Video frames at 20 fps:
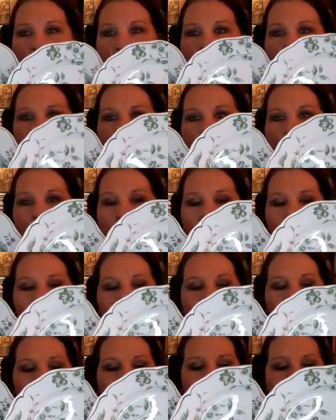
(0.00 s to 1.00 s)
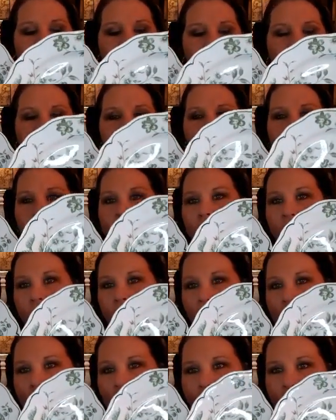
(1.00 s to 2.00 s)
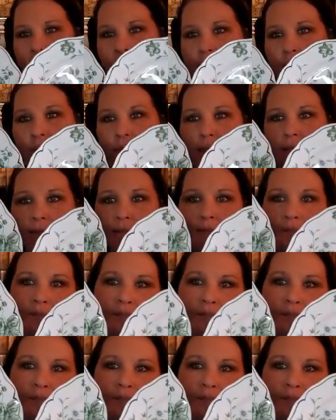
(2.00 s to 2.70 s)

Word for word: the one that they had. This one was $3.99.